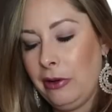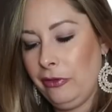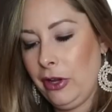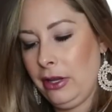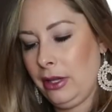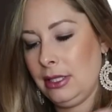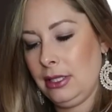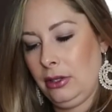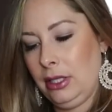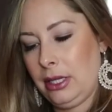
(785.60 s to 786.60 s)
my foot, that's
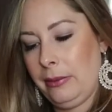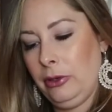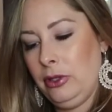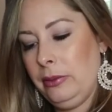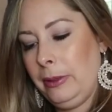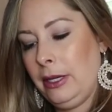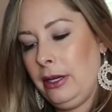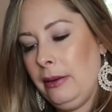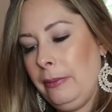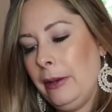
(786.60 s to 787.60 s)
the only time I'll use a
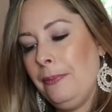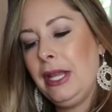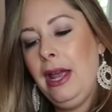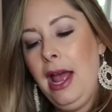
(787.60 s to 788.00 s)
Band-Aid, but